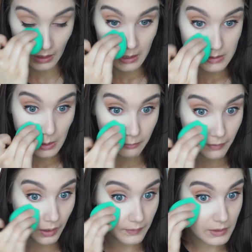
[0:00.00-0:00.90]
So
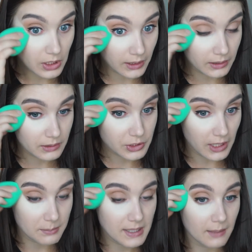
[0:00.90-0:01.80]
far, the Tarte
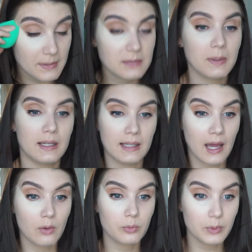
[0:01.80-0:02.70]
Shape Tape is blending
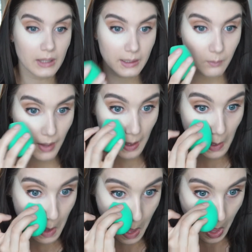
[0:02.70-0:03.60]
out really
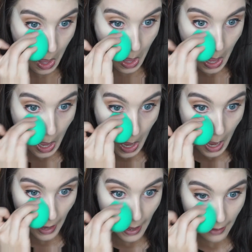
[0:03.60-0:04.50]
well.
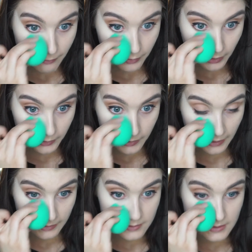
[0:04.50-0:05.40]
I have heard
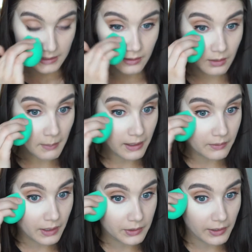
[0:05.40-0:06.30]
and seen on my own
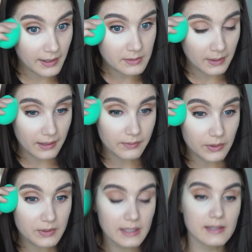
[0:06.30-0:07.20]
under eyes when I've
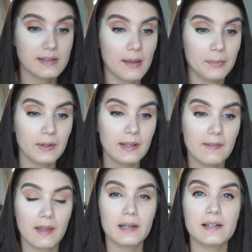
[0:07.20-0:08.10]
used this separately
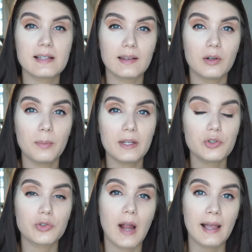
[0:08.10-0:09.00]
that it is a little bit
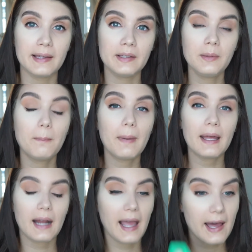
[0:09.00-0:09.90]
drying,
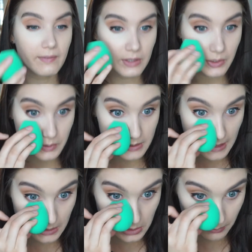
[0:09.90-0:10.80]
but I haven't noticed
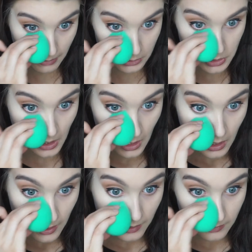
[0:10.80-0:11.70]
that too much
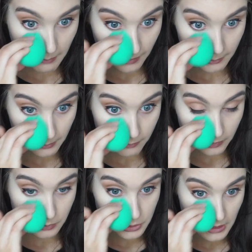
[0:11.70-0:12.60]
in the Makeup
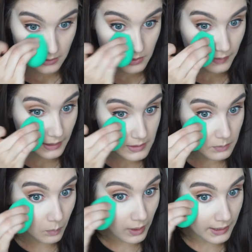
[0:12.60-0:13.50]
Revolution, so that is
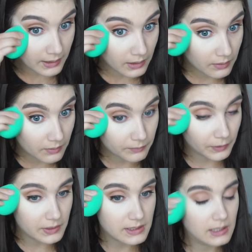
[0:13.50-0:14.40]
one
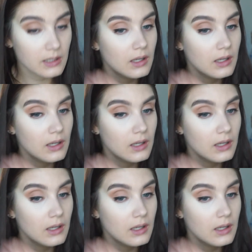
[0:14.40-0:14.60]
first